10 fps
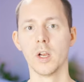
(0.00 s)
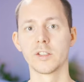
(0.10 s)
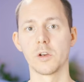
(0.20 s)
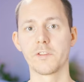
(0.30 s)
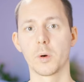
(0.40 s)

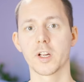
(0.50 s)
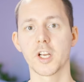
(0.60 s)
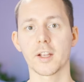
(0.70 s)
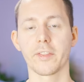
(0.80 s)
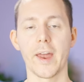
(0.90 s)
So if you want to
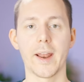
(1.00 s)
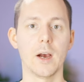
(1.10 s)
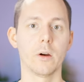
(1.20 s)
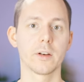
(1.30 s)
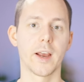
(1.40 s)
check that
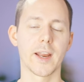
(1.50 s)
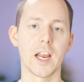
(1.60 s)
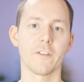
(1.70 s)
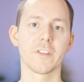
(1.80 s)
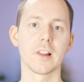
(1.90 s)
out, I
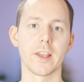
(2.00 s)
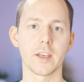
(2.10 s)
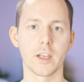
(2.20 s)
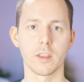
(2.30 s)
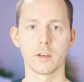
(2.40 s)
have the
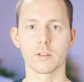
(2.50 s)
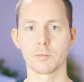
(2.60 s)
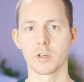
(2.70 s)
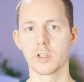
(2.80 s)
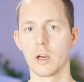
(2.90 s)
link in the
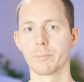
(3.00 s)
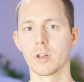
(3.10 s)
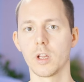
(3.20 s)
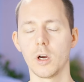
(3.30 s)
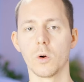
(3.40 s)
description down
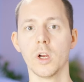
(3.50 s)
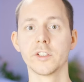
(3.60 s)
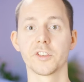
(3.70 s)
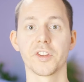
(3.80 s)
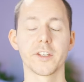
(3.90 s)
below
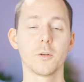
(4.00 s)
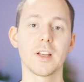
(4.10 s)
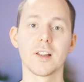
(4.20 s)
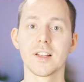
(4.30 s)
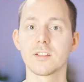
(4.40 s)
so that you
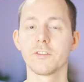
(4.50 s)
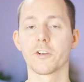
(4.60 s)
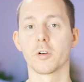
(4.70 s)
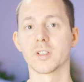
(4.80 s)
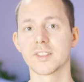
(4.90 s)
can listen
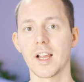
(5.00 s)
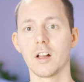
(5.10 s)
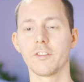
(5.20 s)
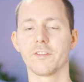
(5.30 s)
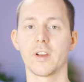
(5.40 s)
for
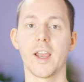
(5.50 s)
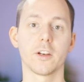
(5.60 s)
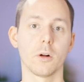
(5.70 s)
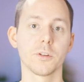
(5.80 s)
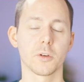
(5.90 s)
yourself
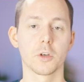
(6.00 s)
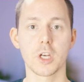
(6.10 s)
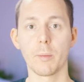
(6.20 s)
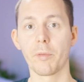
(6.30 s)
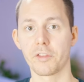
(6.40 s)
and also
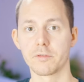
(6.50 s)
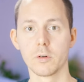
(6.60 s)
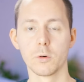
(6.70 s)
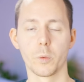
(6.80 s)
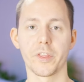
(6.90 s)
jump
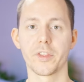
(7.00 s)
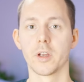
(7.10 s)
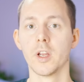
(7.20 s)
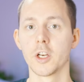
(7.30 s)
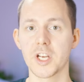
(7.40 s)
through with
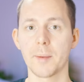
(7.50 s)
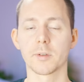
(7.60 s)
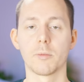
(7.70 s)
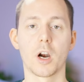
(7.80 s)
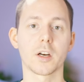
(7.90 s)
the
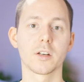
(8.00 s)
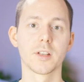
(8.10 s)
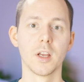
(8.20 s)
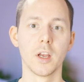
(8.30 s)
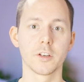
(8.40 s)
chapter
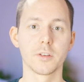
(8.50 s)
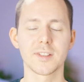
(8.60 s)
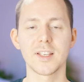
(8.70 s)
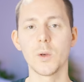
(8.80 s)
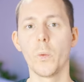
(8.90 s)
markers to
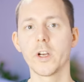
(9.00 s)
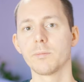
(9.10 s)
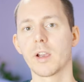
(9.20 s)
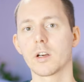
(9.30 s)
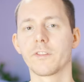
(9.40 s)
see which
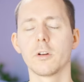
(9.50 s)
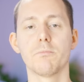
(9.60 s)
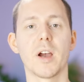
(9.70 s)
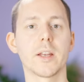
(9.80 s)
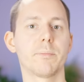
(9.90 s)
microphone
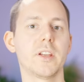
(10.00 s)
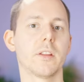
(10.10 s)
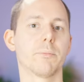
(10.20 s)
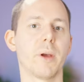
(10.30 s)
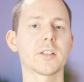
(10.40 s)
might be
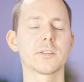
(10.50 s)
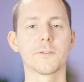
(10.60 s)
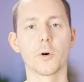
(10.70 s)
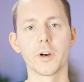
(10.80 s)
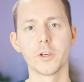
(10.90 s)
the best
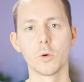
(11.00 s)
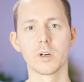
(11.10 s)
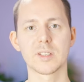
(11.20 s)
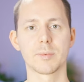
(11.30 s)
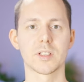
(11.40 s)
for
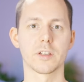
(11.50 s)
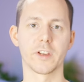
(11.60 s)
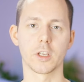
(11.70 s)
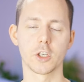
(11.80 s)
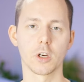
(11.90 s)
your
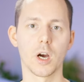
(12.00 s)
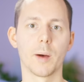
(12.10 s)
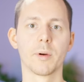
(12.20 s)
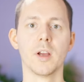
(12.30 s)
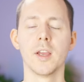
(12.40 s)
specific
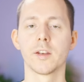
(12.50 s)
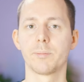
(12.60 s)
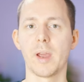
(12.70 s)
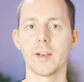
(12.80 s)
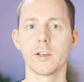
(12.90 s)
job,
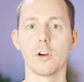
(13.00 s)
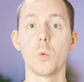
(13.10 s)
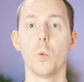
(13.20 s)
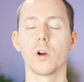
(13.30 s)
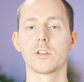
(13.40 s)
depending
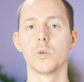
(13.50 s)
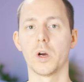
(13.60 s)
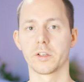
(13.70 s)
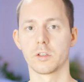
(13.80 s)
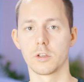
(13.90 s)
on what you
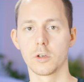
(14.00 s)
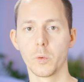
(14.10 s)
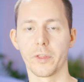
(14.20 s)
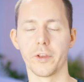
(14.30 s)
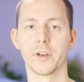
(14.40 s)
want to do
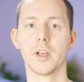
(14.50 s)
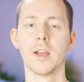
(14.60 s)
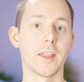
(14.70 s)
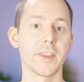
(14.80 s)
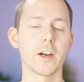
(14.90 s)
with it.
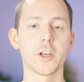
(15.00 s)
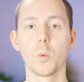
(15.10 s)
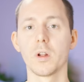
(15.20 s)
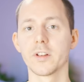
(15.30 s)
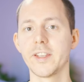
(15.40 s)
And there you
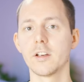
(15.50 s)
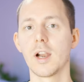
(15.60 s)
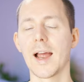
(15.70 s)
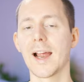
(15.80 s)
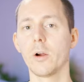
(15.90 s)
will
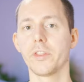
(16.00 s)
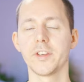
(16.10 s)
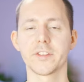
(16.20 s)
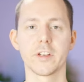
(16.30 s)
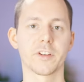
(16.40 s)
hear how
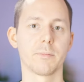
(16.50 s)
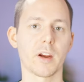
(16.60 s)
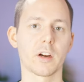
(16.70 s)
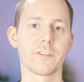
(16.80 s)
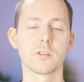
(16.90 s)
these different
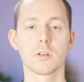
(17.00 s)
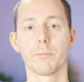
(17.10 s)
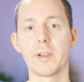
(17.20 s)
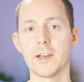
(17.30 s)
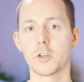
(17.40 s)
microphones
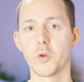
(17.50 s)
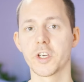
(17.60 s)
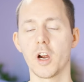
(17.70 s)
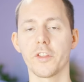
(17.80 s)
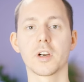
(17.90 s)
compare to
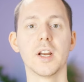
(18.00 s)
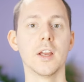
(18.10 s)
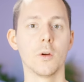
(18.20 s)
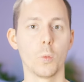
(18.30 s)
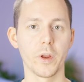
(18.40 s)
each other
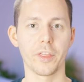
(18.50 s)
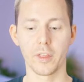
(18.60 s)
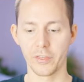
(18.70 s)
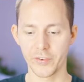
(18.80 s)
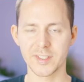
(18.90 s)
with
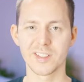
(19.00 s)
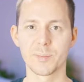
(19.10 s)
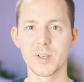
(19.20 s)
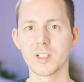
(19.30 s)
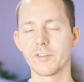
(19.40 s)
this
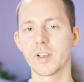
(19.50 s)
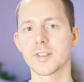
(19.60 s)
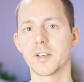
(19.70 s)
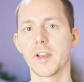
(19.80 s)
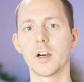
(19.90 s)
specific
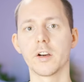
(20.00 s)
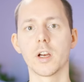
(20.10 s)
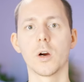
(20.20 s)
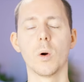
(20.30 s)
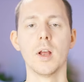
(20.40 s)

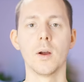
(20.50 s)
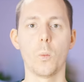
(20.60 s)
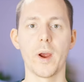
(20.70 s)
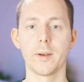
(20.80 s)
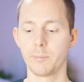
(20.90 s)
scenario
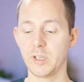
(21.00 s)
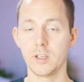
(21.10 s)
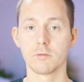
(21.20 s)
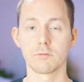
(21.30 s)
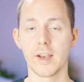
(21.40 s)
when
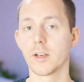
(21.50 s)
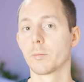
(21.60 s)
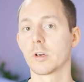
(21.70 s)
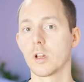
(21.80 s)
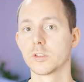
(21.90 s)
being right
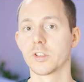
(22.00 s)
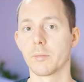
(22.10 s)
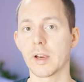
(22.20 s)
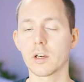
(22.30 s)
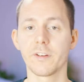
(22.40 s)
up close to the
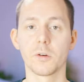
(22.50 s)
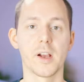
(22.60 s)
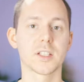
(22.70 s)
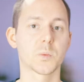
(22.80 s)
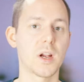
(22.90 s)
microphone
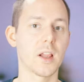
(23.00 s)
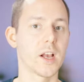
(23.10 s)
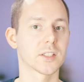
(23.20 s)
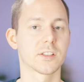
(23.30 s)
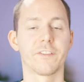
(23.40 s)
as well
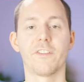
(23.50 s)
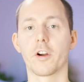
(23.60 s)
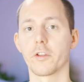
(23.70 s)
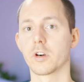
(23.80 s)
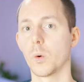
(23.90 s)
as
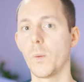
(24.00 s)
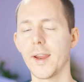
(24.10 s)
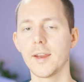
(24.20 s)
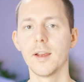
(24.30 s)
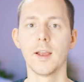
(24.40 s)
farther
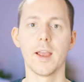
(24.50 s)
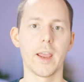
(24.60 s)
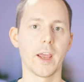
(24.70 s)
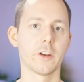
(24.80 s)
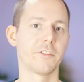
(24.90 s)
away
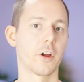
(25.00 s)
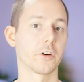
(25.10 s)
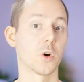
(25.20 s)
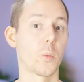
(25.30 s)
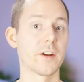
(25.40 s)
and
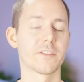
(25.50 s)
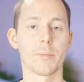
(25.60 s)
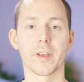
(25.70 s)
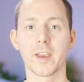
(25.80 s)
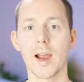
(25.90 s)
farther away
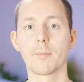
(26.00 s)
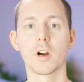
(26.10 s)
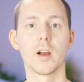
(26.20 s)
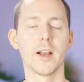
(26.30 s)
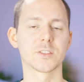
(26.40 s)
from the
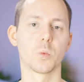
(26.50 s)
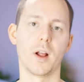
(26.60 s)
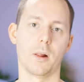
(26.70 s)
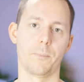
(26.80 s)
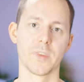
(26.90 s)
camera as
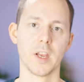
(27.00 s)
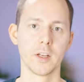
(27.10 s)
well.